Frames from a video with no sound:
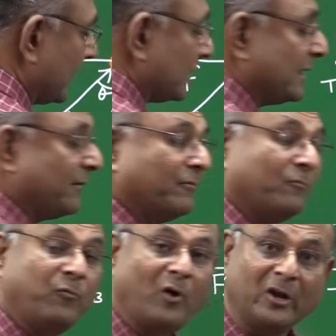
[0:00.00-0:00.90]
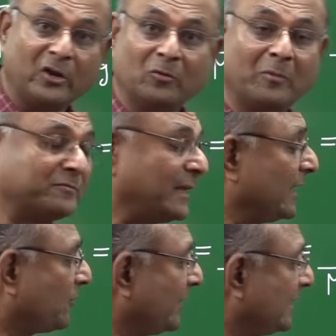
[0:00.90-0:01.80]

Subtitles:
The volume of the liquid